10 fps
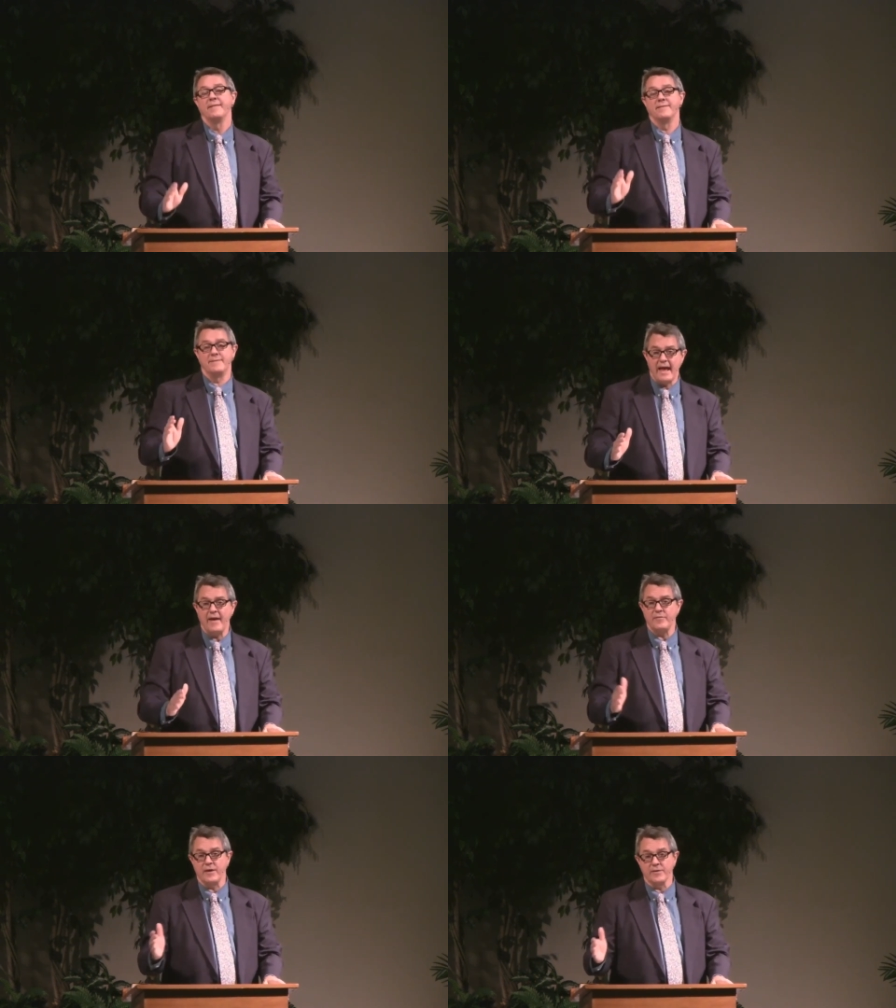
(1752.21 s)
they
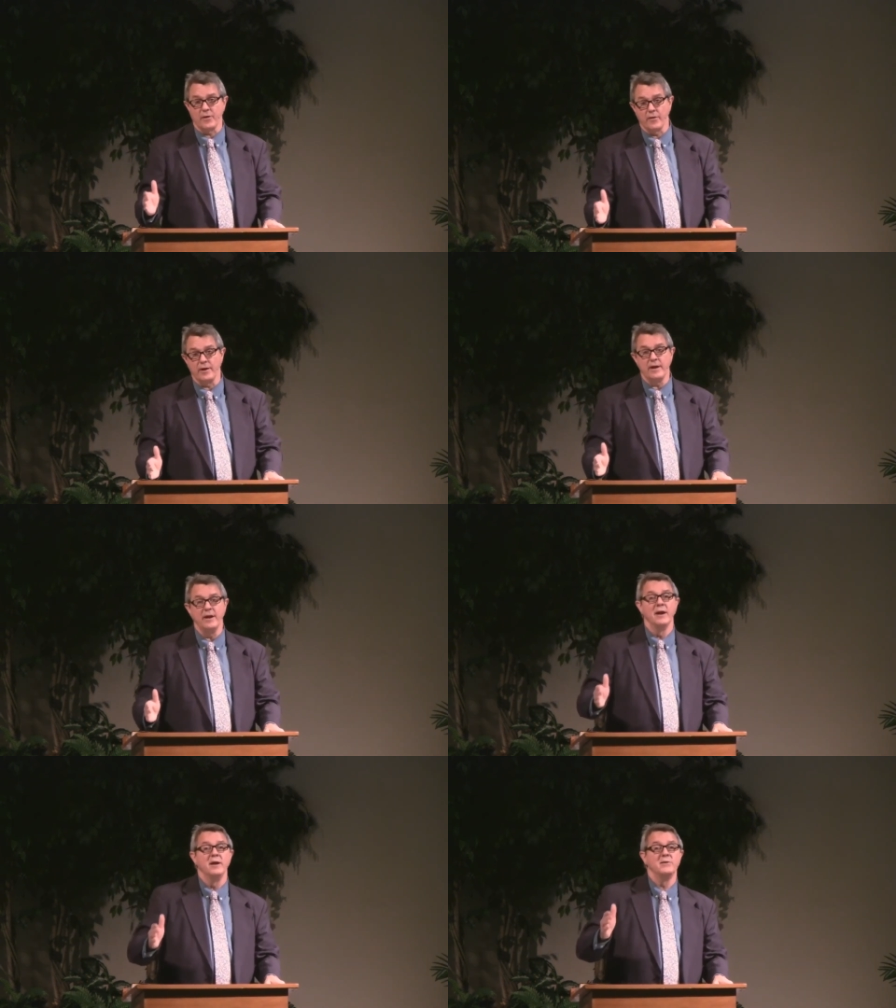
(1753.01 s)
have the authority
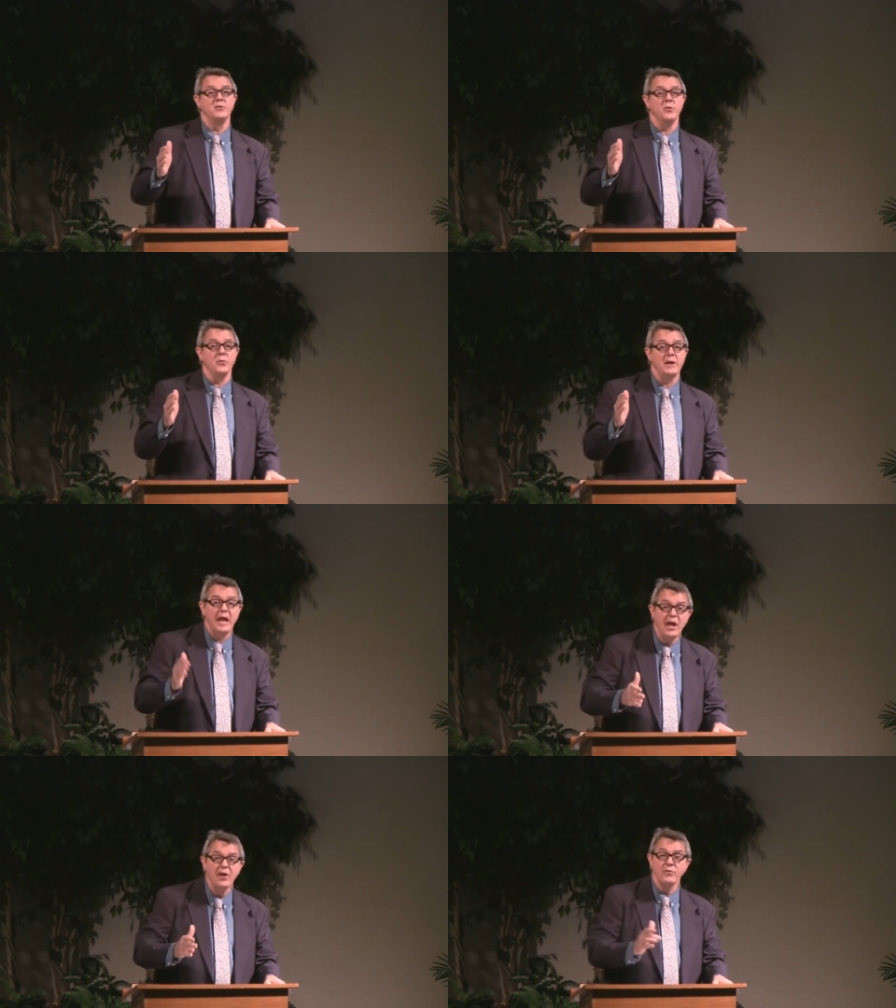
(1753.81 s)
to
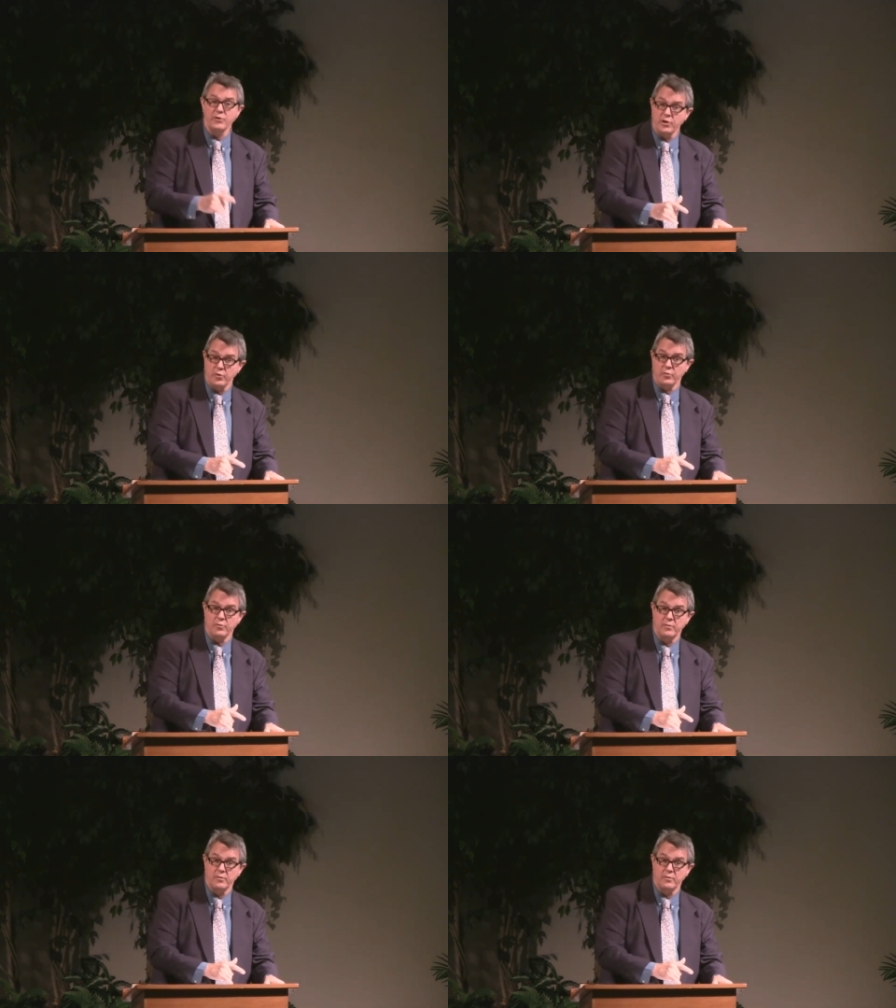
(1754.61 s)
kill you.